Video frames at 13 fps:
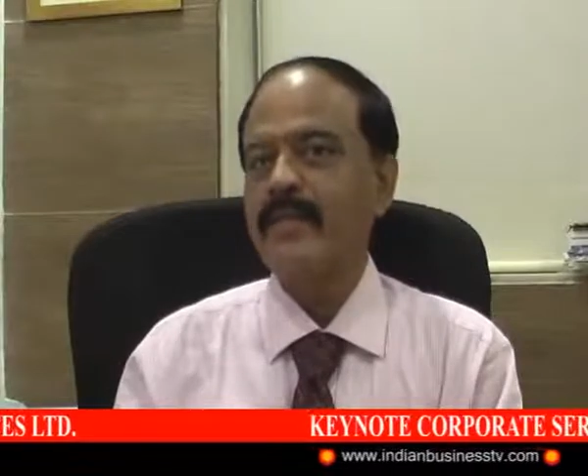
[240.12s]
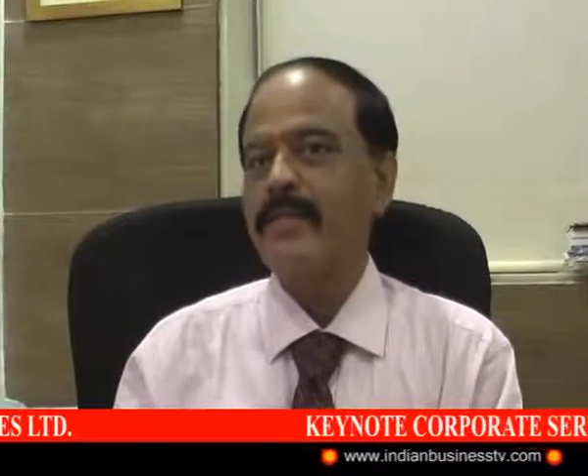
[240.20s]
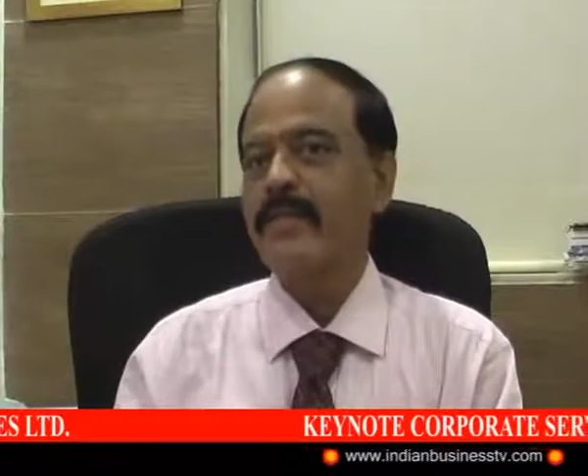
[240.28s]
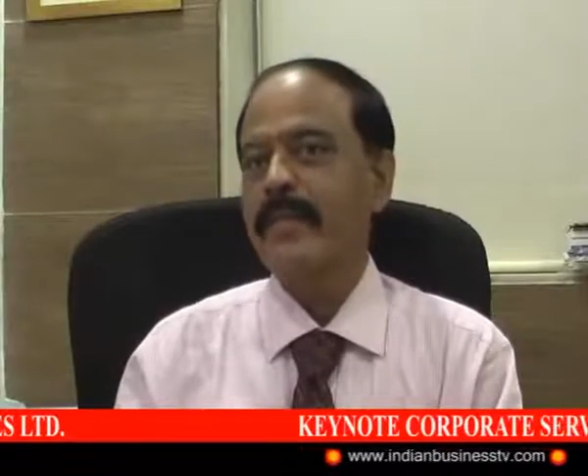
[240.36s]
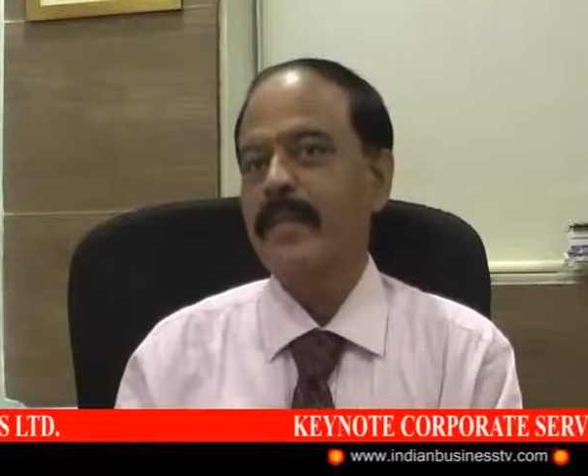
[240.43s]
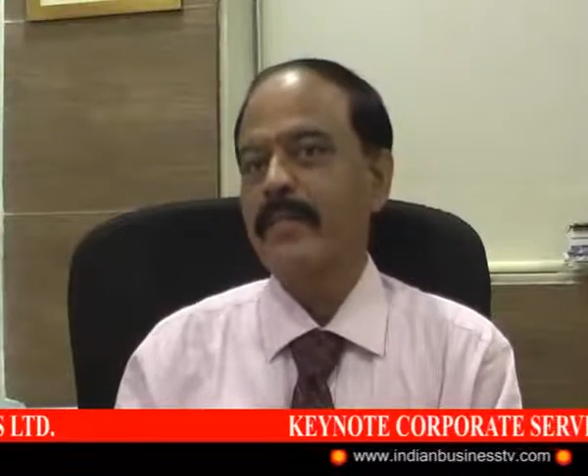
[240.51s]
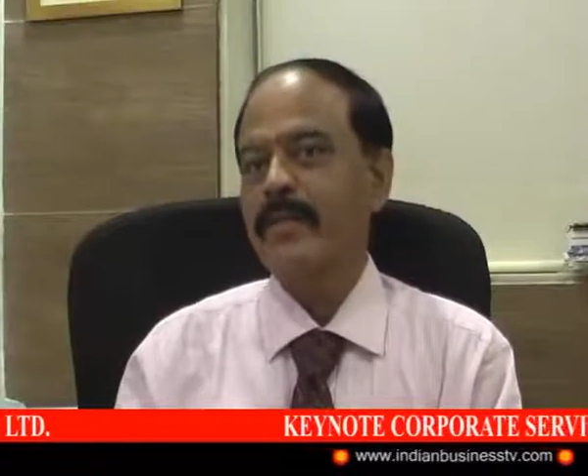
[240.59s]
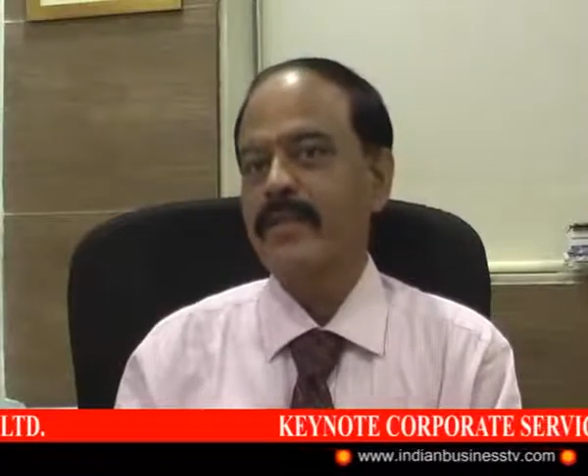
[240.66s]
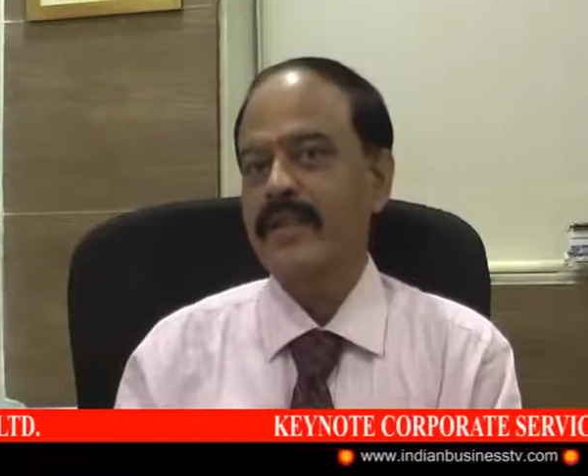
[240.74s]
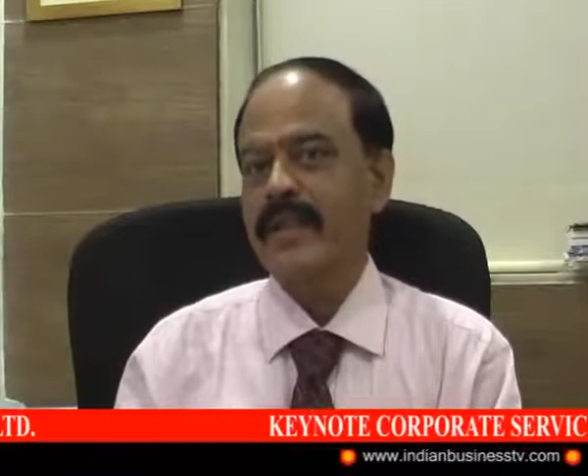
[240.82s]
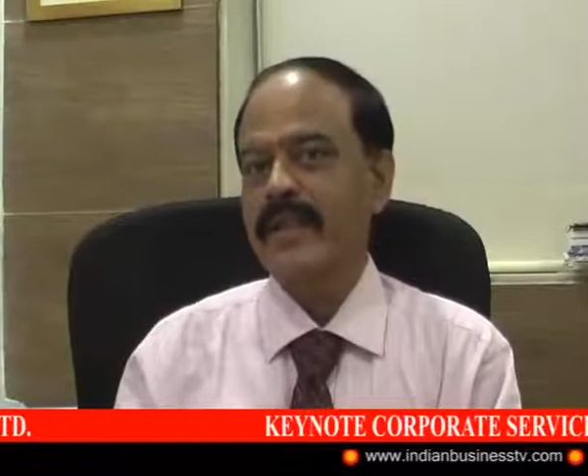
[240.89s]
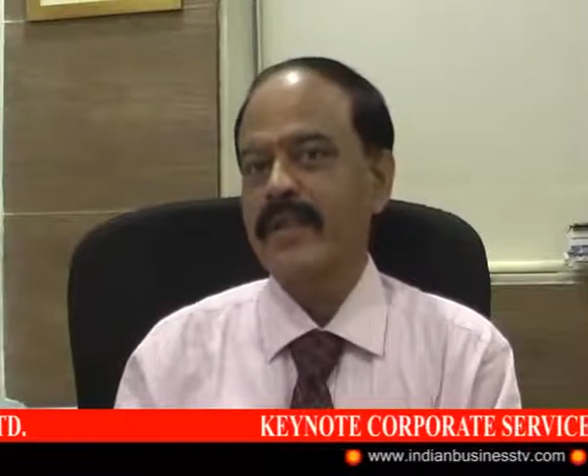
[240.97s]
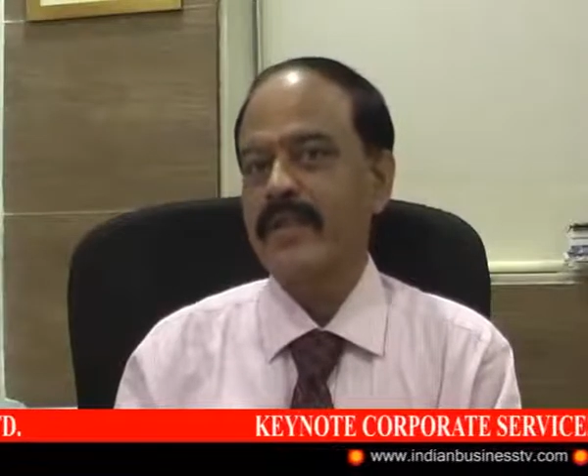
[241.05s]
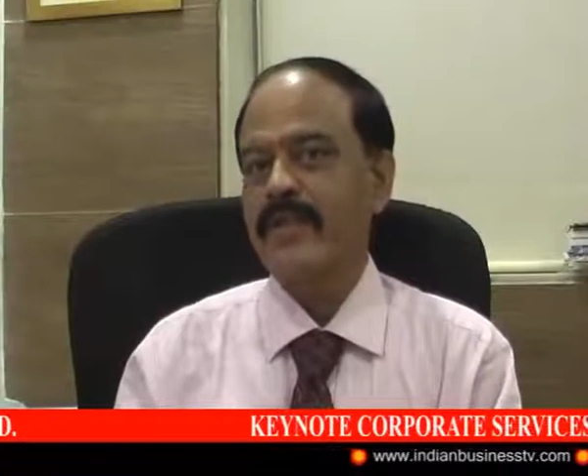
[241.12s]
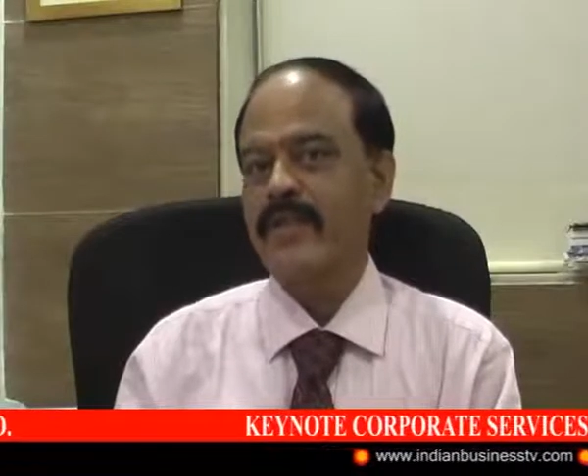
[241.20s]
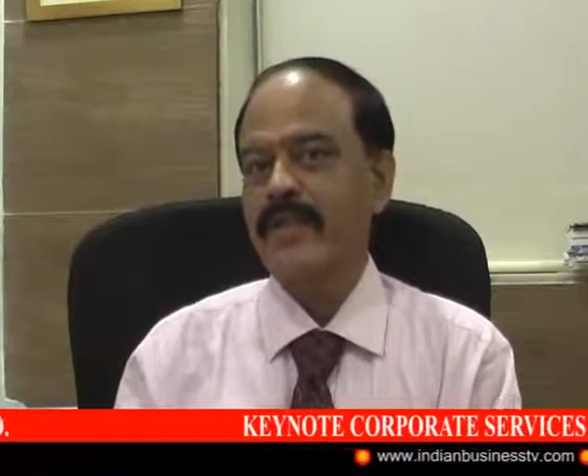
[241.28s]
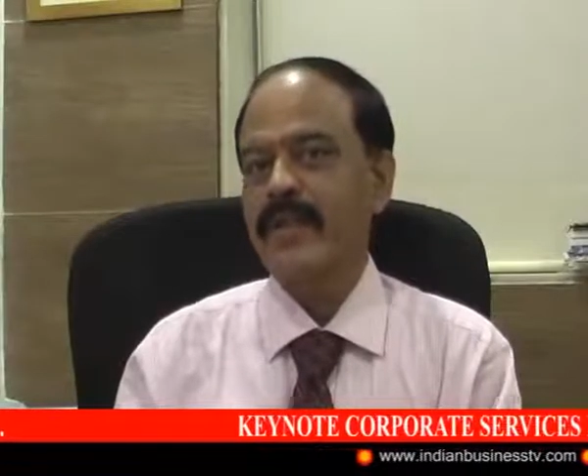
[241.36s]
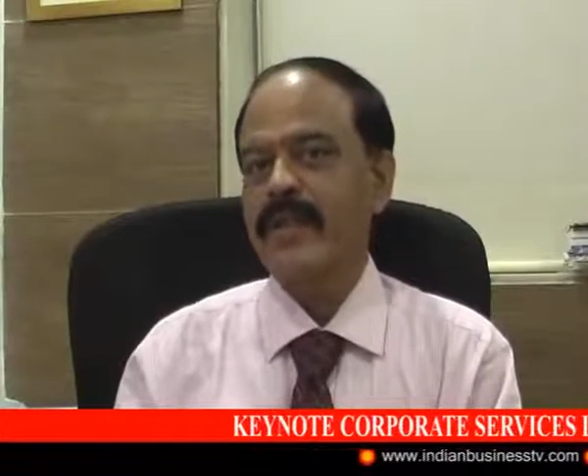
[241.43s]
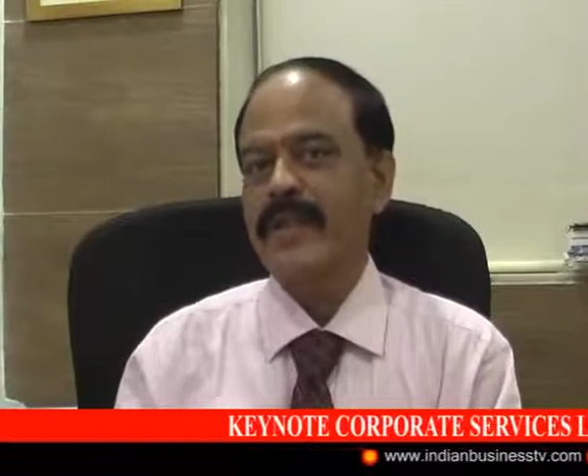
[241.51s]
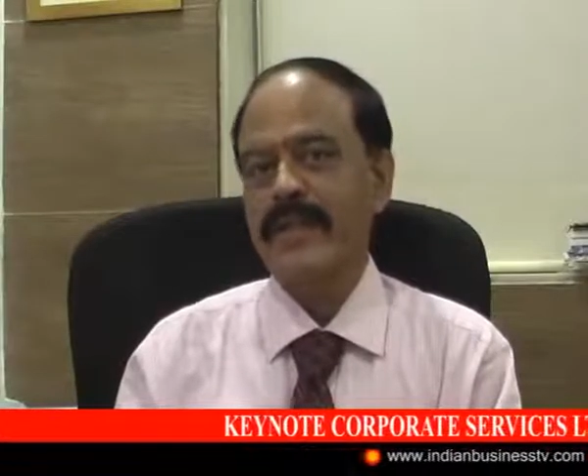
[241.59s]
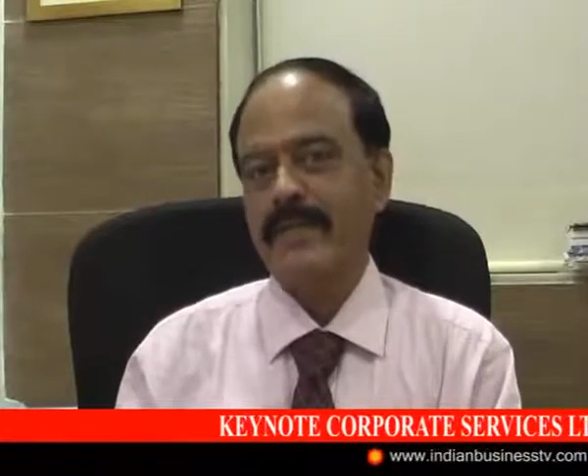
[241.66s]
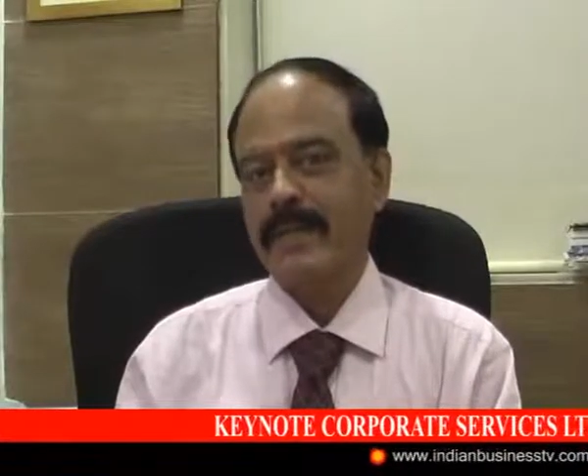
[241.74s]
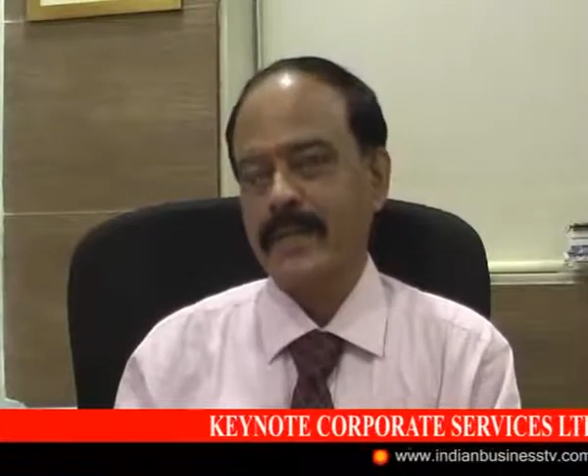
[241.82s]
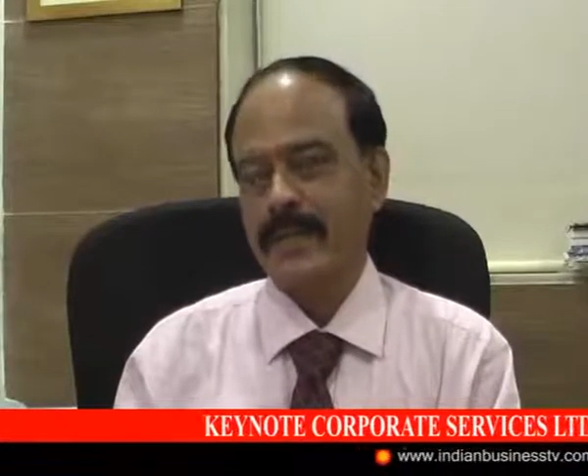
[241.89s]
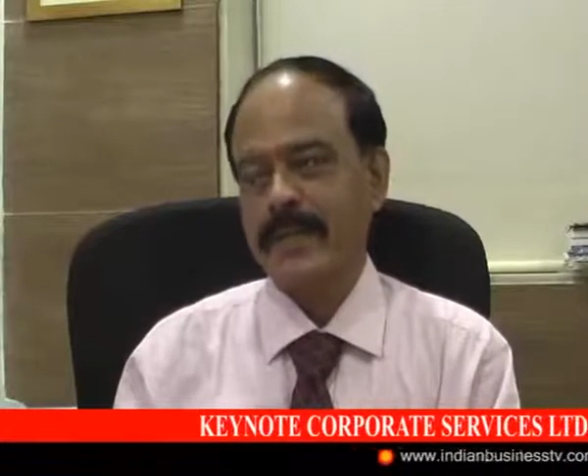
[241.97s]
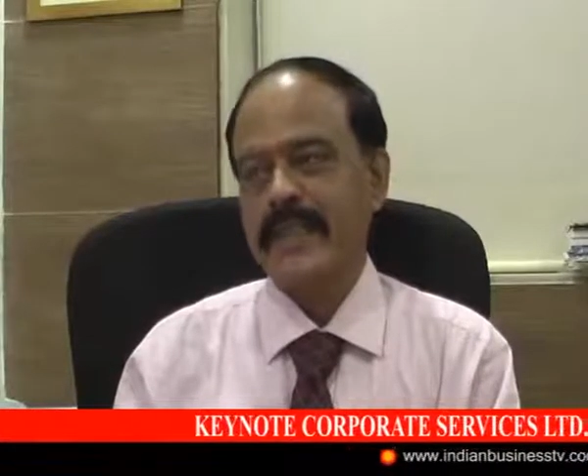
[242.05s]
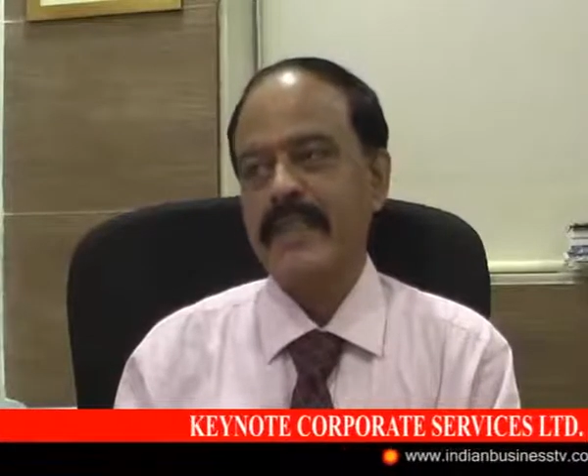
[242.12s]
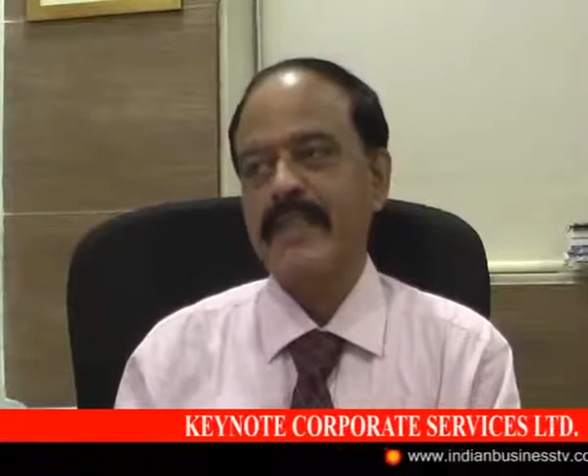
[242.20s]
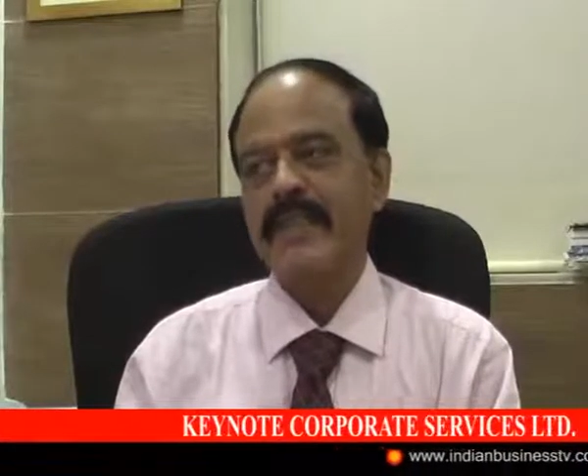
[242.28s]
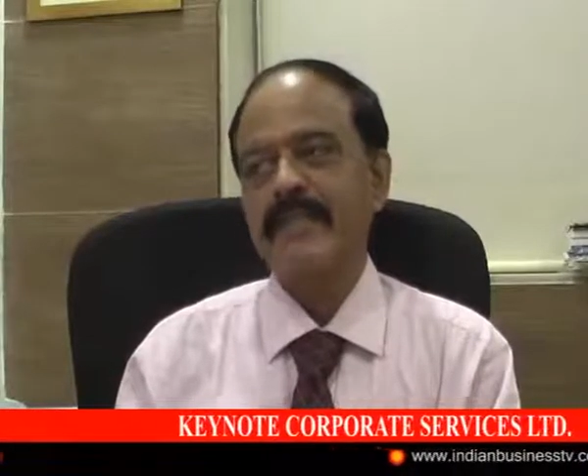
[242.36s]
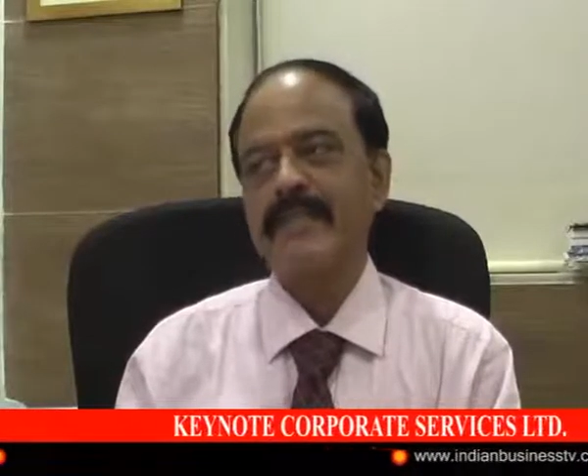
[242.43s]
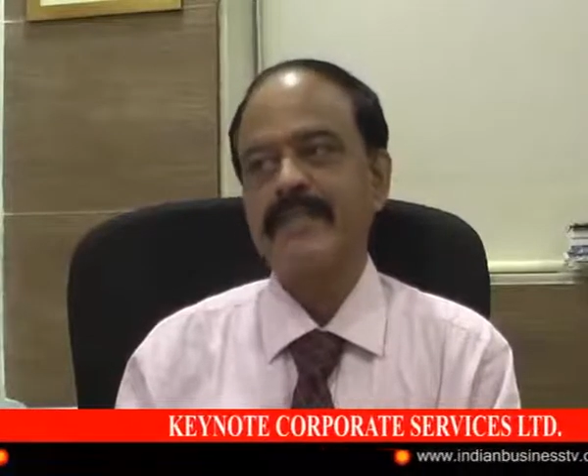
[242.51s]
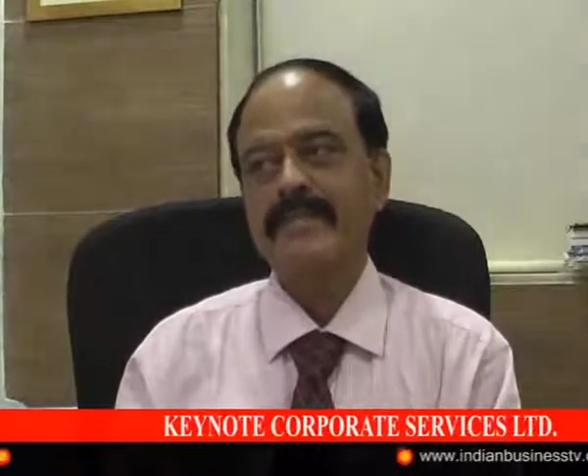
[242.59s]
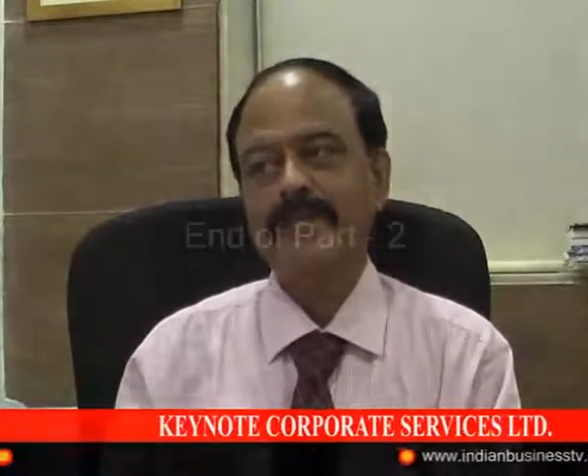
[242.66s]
a good promoter for his investment.